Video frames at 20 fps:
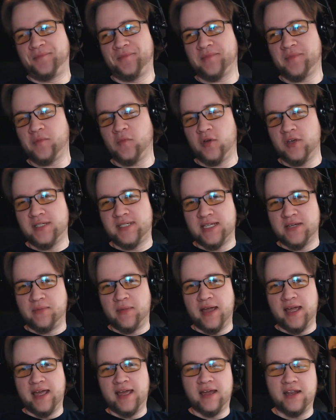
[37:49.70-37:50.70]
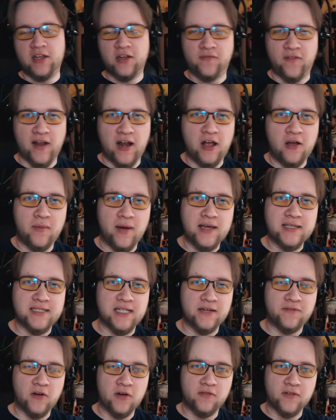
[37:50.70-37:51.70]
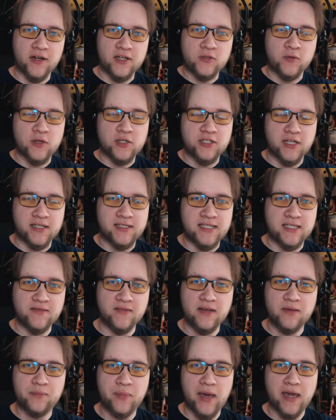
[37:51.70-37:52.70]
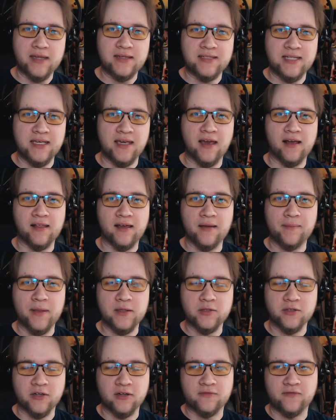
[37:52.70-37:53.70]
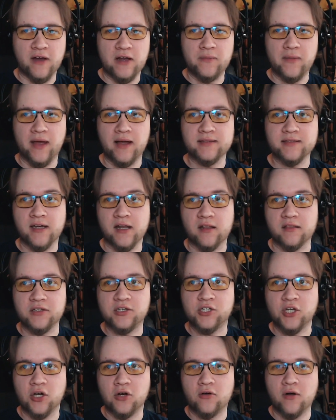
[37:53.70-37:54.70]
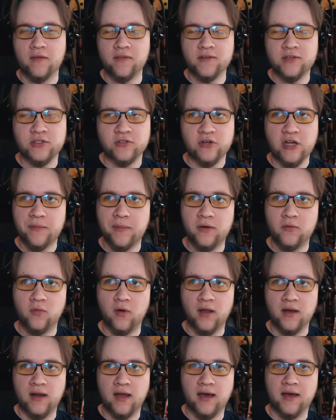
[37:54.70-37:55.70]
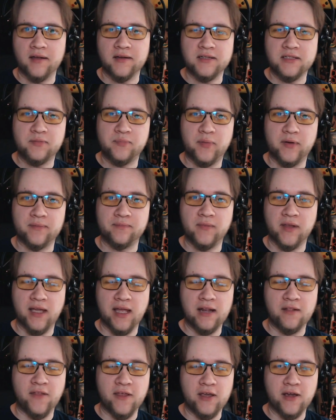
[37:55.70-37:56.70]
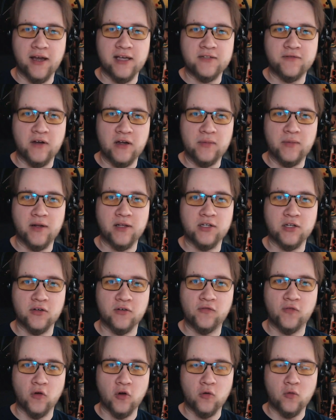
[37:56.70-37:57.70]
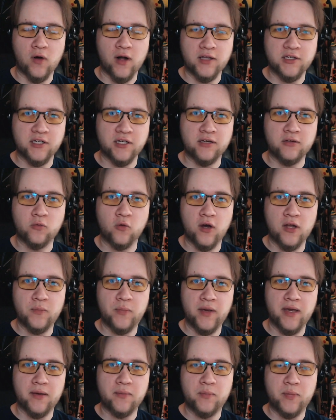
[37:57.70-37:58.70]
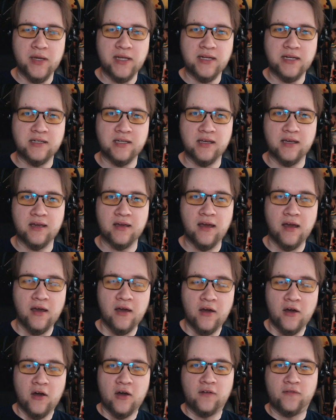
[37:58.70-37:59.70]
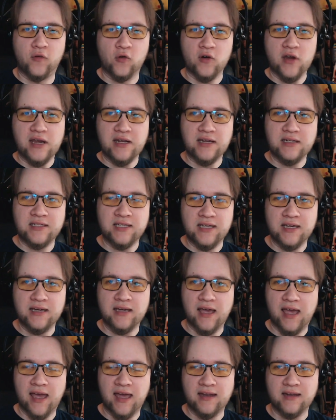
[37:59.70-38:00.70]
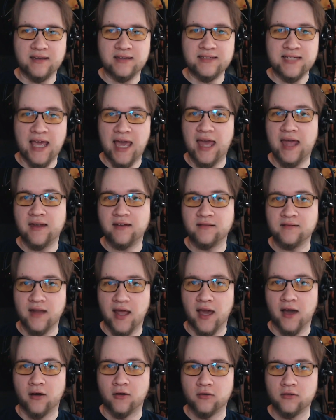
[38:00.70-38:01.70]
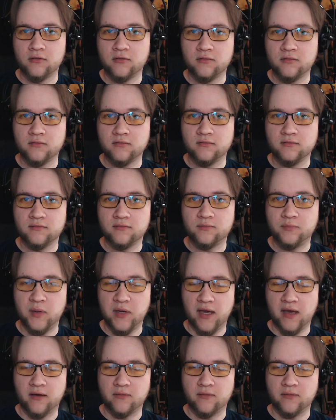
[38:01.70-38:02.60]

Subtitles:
You see me, and you can find all my stuff over at twitch.tv/BayTLM. That's where you'll find me outside of the show and the stream and whatnot. But again, thank you guys very much for watching. 1 p.m. PDT, 4 EDT, and 10 now p.m.